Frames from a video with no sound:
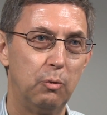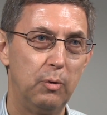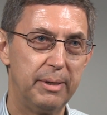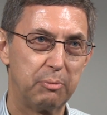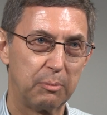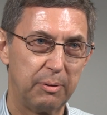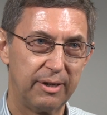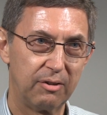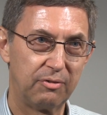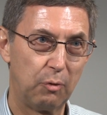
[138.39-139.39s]
we
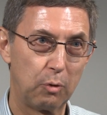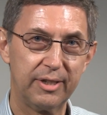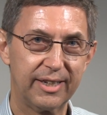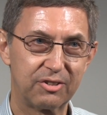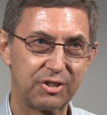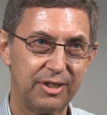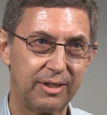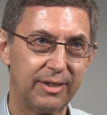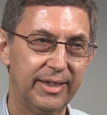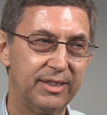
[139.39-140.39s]
prepared for
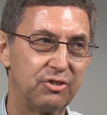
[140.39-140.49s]
TxDOT a